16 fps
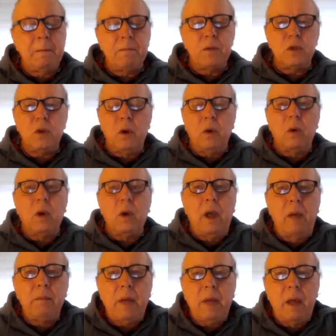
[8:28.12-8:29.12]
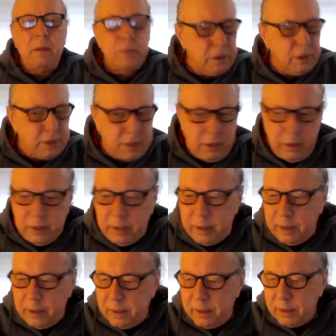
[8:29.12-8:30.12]
So I'm just going
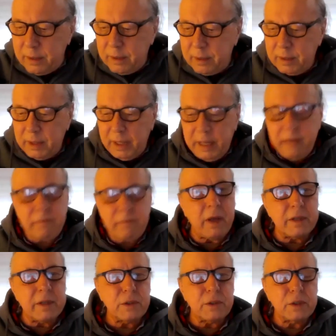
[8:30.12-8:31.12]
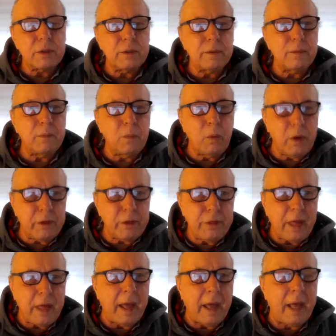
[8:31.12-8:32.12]
to leave us with
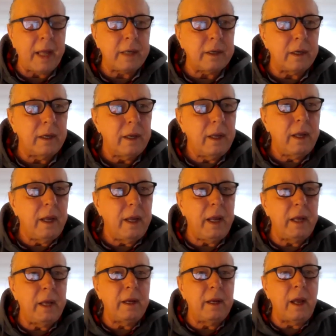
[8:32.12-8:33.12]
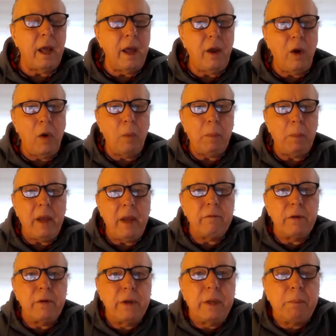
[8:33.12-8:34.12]
that. And I hope
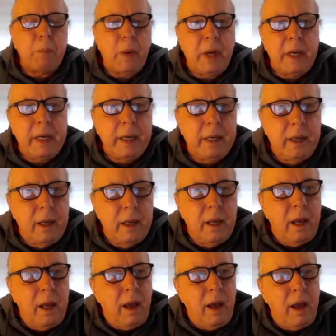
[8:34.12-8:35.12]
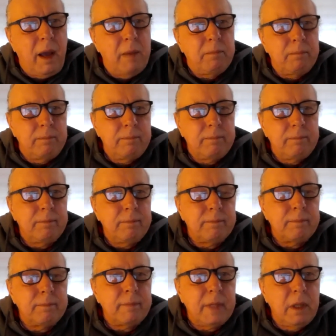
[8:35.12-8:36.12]
everybody will
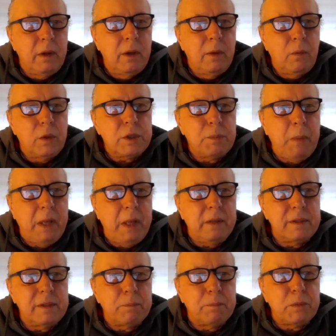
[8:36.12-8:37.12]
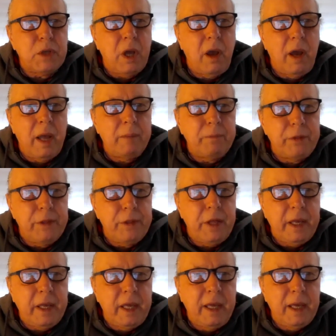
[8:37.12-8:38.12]
spend some time
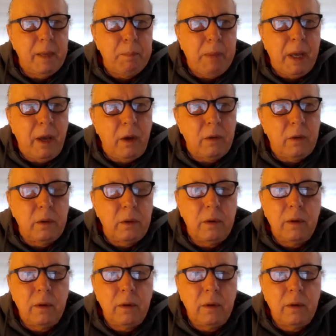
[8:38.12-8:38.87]
thinking about